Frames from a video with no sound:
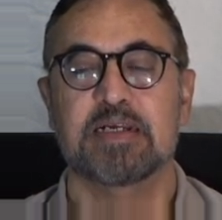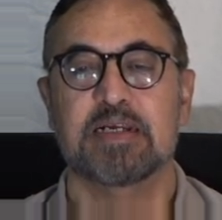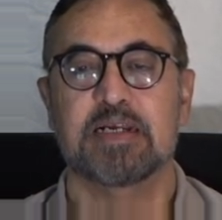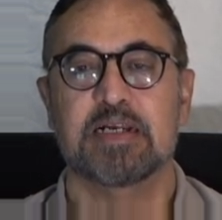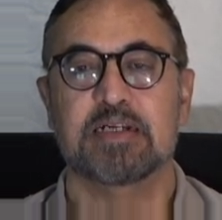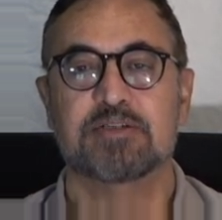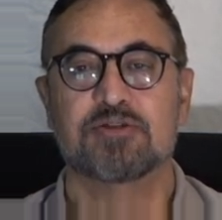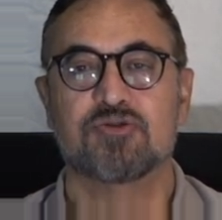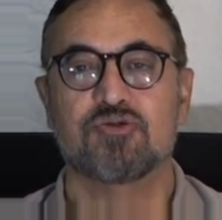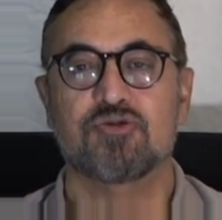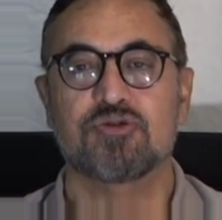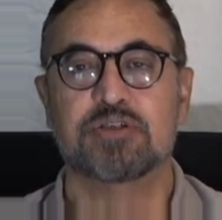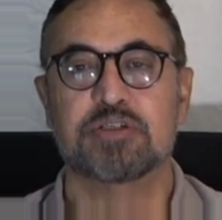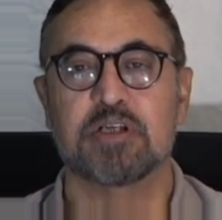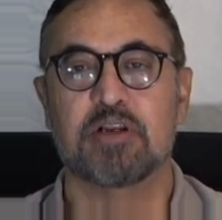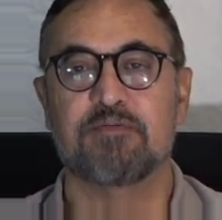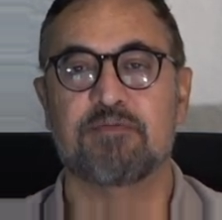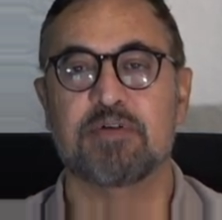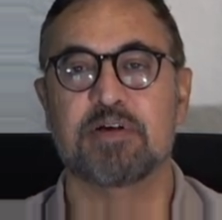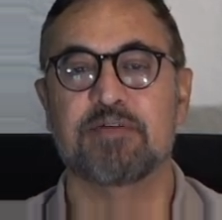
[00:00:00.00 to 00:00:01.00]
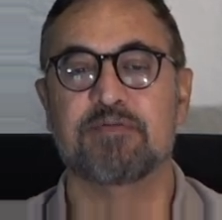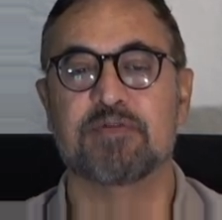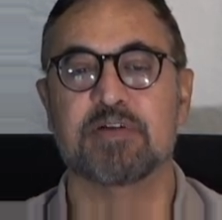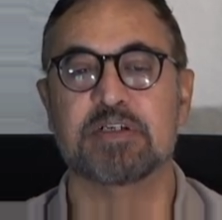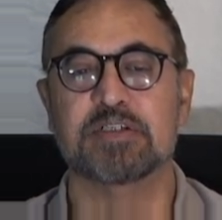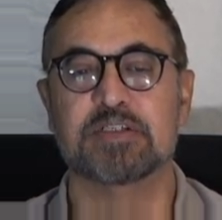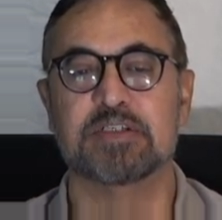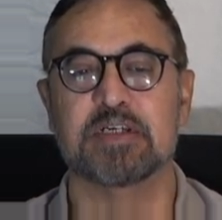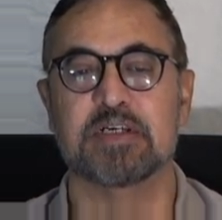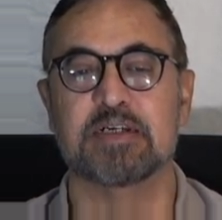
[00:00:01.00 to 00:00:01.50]
It's crucial for
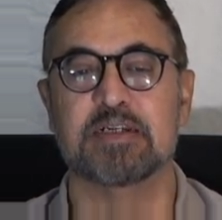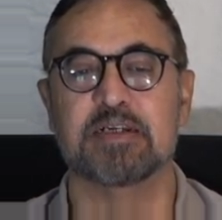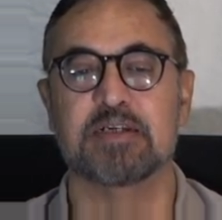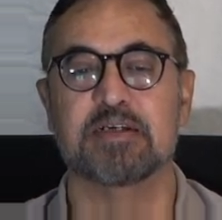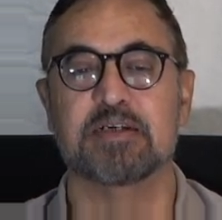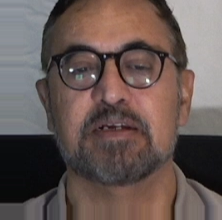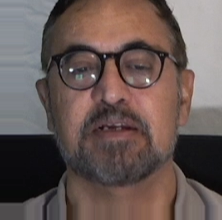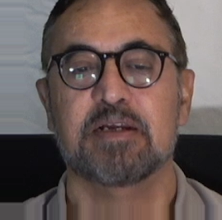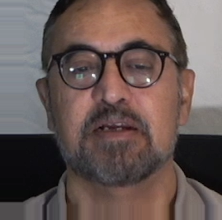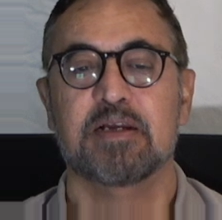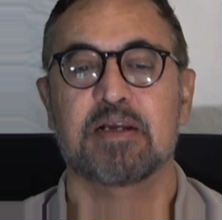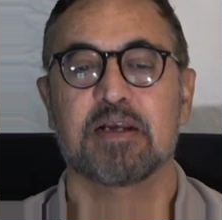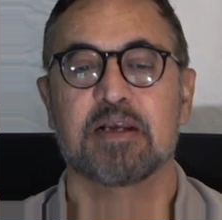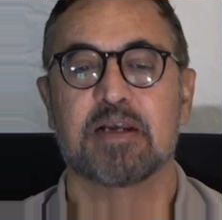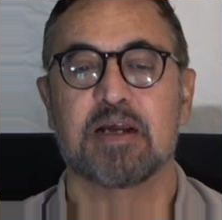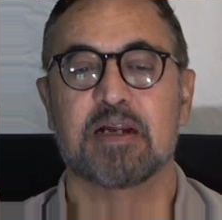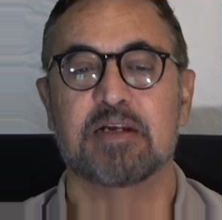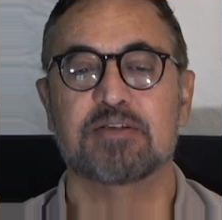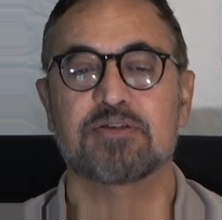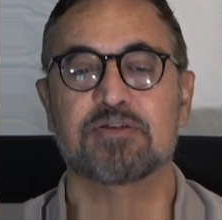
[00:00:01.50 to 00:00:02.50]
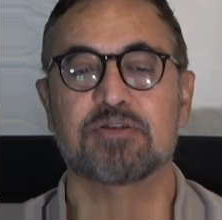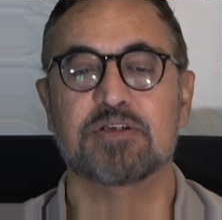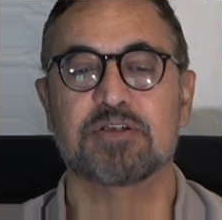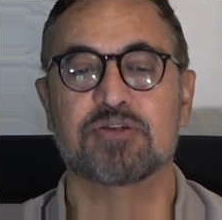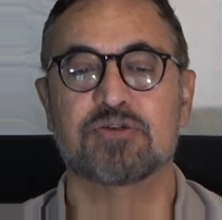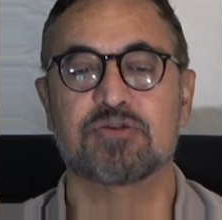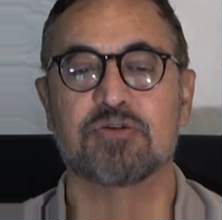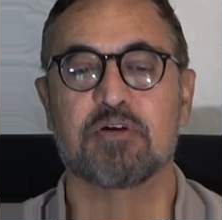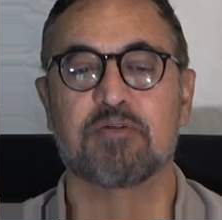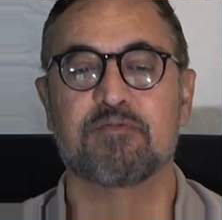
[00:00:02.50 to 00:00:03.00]
differentiating cardiogenic
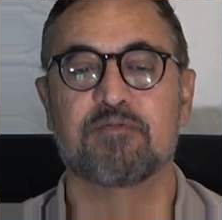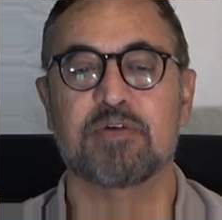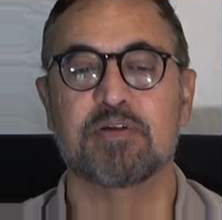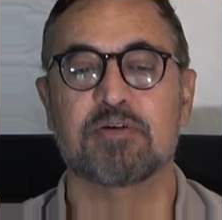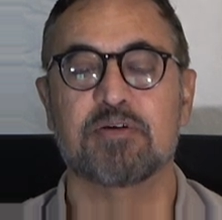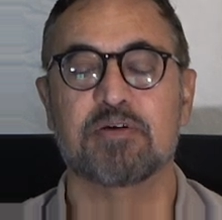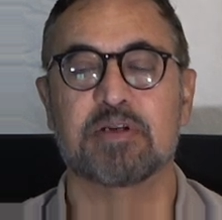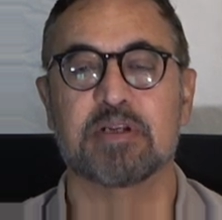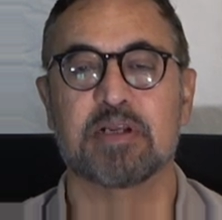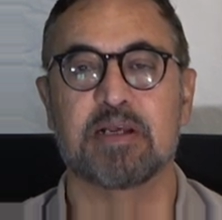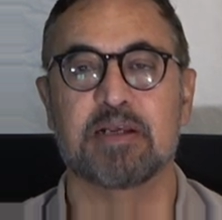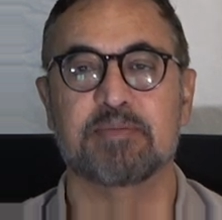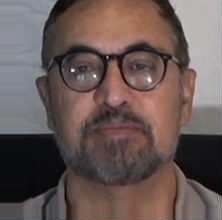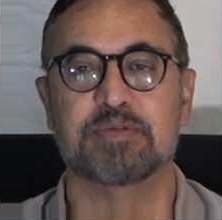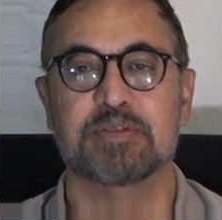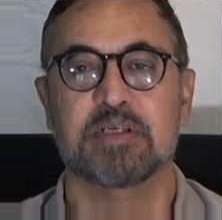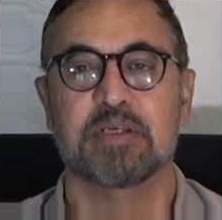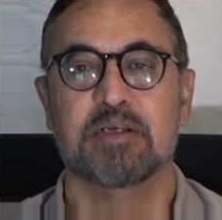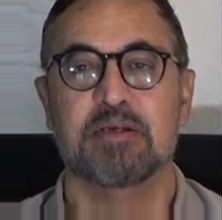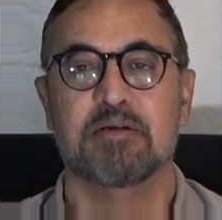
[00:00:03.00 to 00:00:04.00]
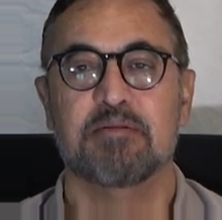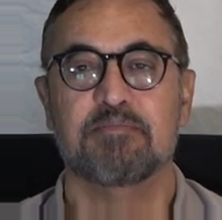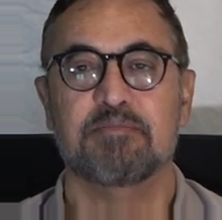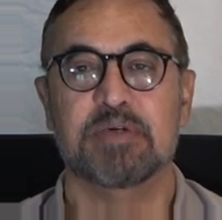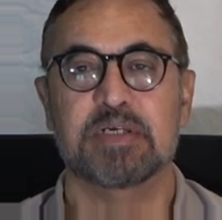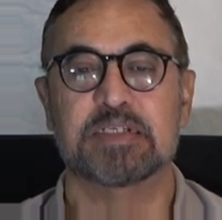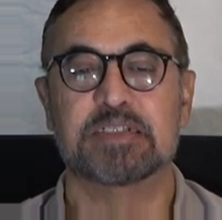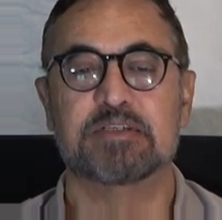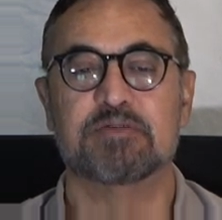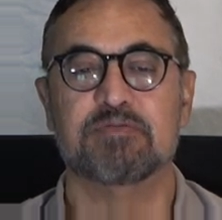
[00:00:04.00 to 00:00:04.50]
shock phenotypes,
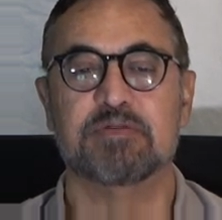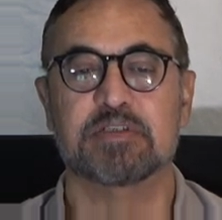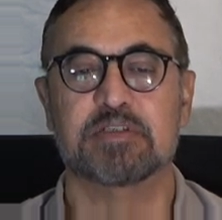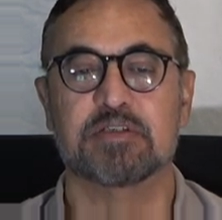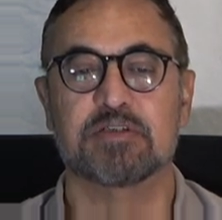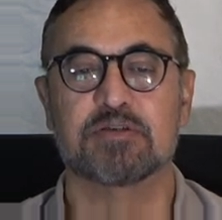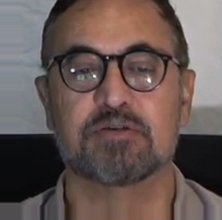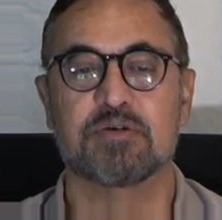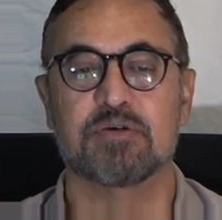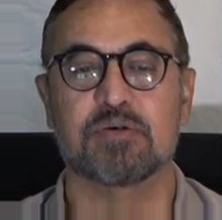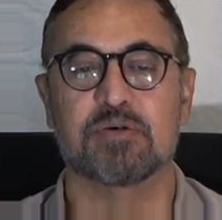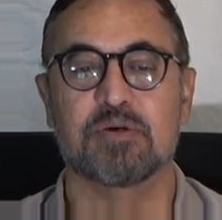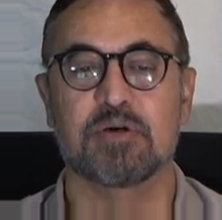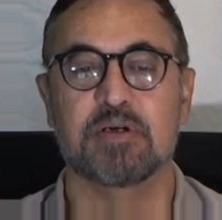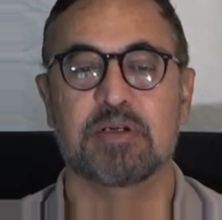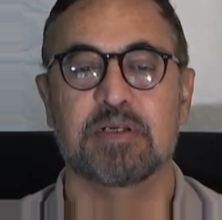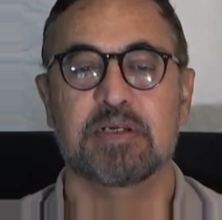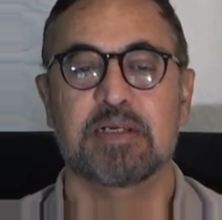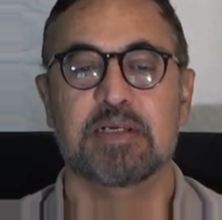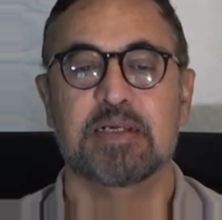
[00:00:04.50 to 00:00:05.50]
mixed versus cold.